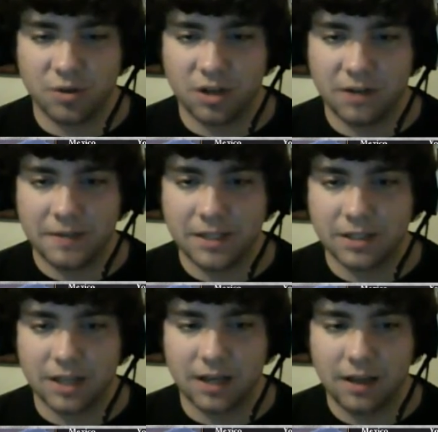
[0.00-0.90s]
They're going to be,
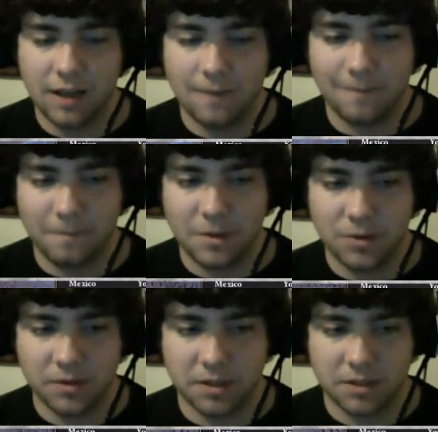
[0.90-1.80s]
like,
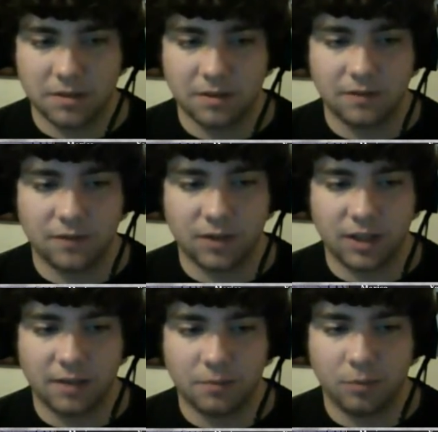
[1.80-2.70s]
useless for,
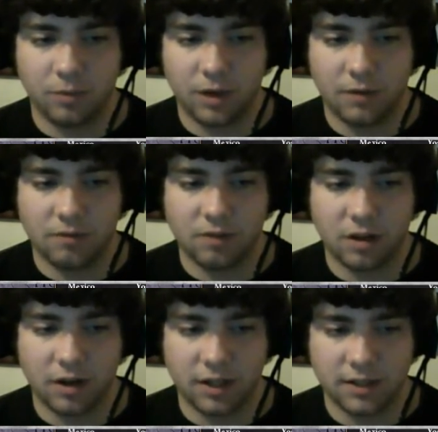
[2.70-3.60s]
like, however
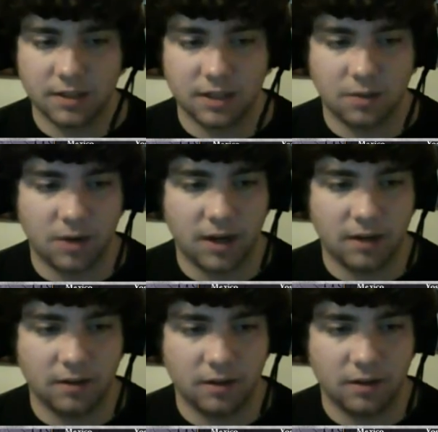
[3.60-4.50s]
long it is, like, a while.